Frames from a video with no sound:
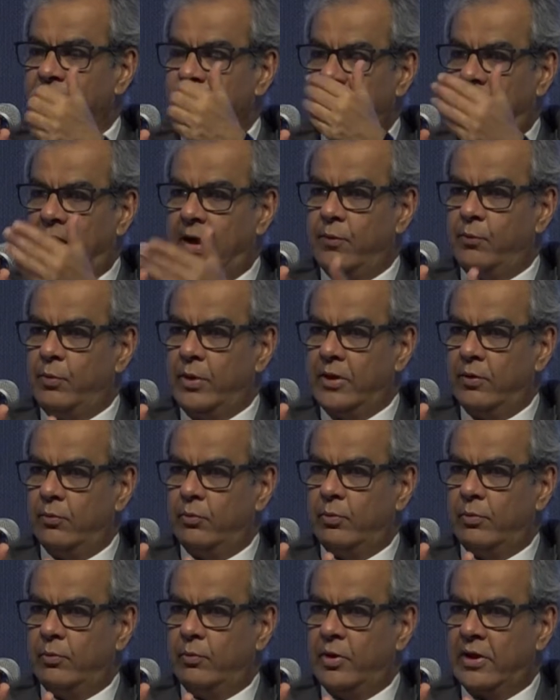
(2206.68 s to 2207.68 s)
and we're
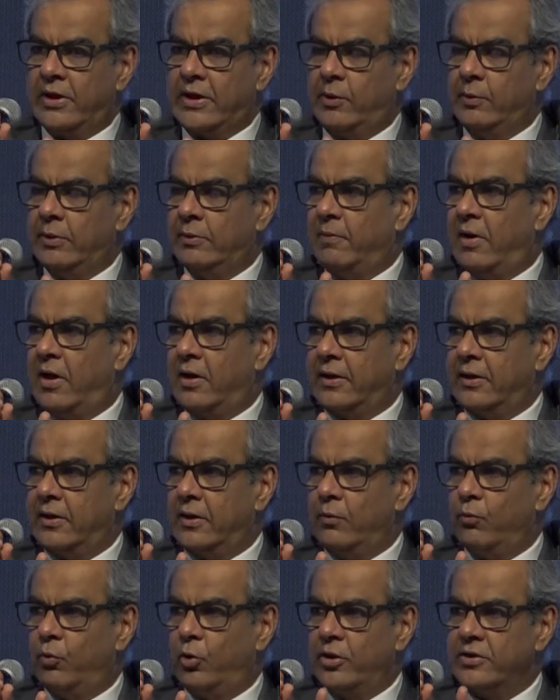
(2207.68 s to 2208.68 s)
working with Market
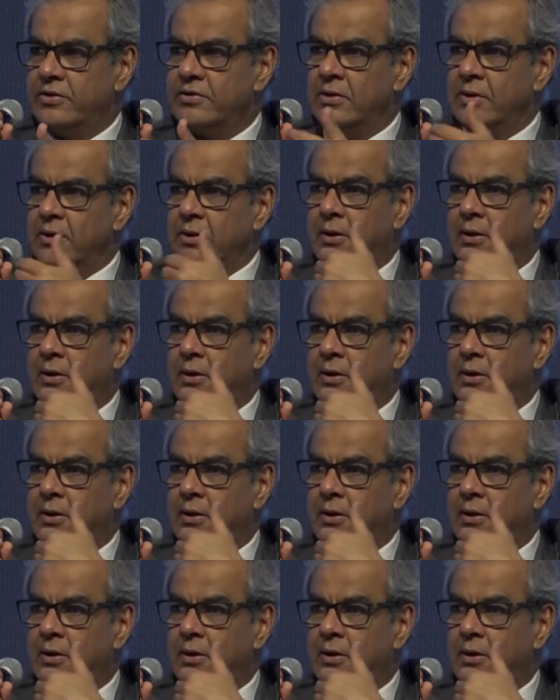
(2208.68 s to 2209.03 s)
Invoice.